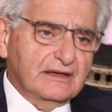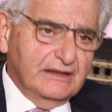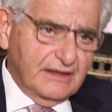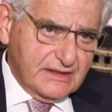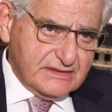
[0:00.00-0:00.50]

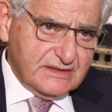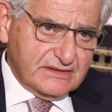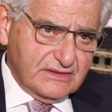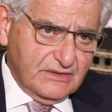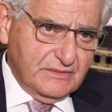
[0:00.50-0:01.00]
clearing
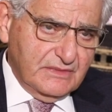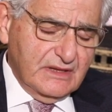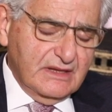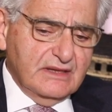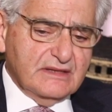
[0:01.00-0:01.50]
system
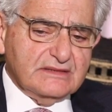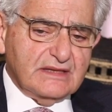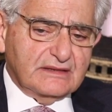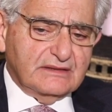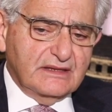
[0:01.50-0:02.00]

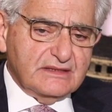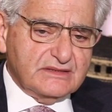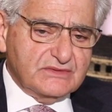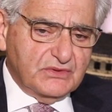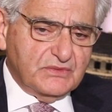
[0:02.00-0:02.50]
that is
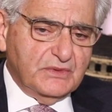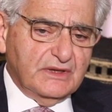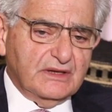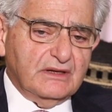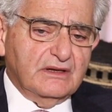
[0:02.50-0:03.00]

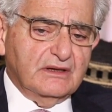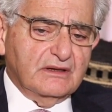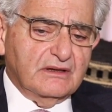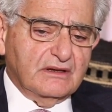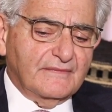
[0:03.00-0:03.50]
serving
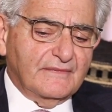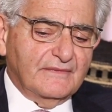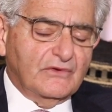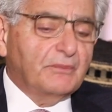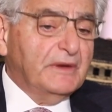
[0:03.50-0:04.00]

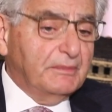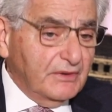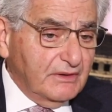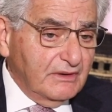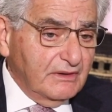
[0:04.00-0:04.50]
the
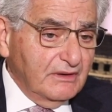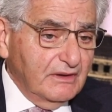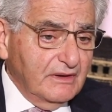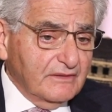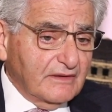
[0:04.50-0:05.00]
people
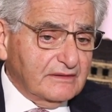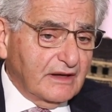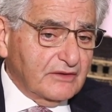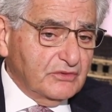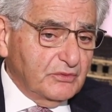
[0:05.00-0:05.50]
that
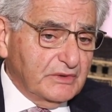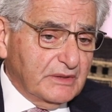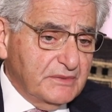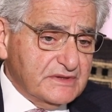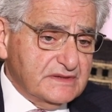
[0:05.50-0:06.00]
are
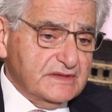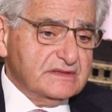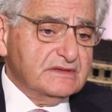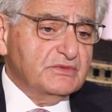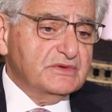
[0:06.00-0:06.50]
doing
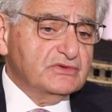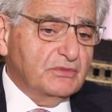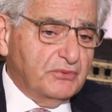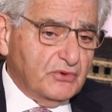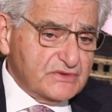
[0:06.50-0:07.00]
business with the
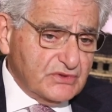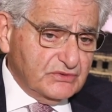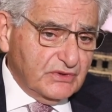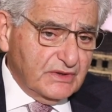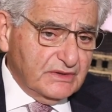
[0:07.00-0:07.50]
ports
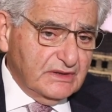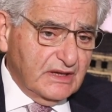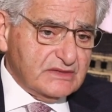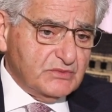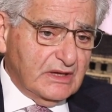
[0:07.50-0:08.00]
authority
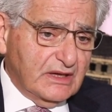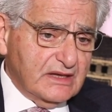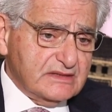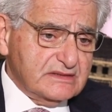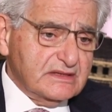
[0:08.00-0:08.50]
as well
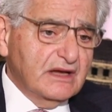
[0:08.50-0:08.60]
as